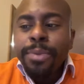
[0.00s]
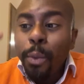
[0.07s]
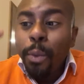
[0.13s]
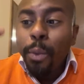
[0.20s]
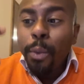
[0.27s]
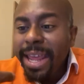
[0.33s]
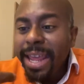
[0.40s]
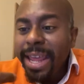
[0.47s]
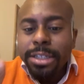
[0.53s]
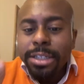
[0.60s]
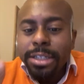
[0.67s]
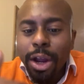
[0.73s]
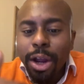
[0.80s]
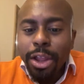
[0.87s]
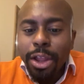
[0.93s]
We need to
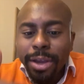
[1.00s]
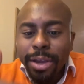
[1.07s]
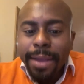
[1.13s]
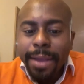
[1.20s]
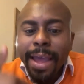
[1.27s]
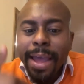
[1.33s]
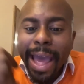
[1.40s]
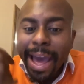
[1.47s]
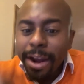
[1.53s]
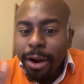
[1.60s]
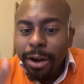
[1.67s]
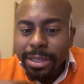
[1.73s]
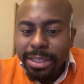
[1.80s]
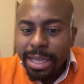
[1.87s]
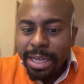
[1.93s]
start looking at
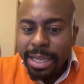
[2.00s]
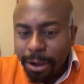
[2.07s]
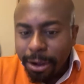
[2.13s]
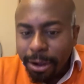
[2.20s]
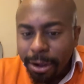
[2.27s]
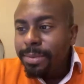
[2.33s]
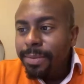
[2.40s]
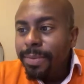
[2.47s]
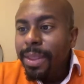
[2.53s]
ourselves